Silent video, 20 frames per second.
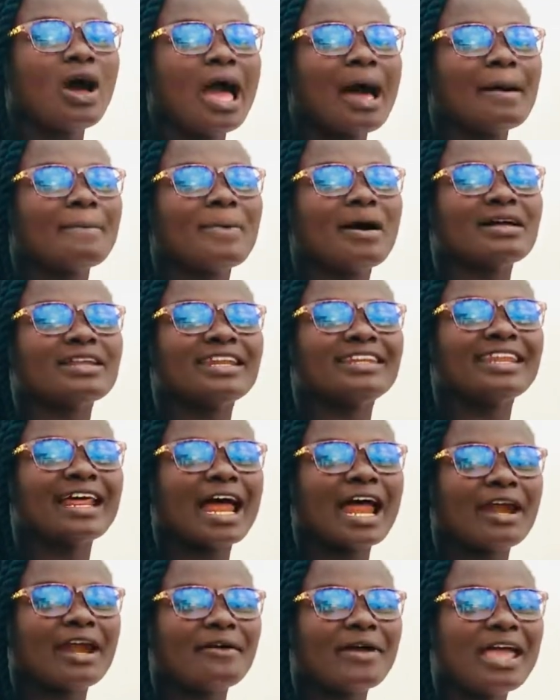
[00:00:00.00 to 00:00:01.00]
about the
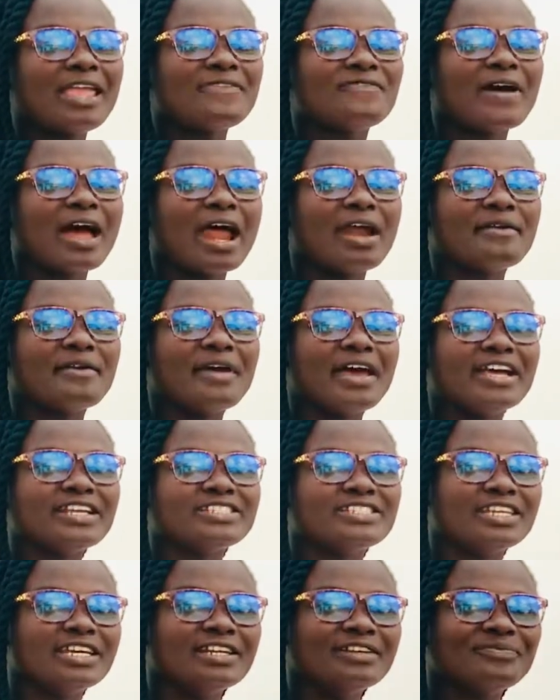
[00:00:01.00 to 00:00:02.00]
direct
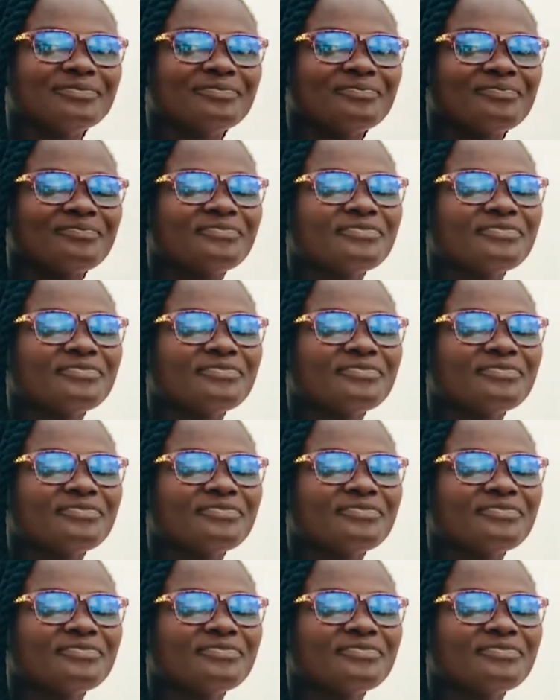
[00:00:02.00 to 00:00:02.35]
variation,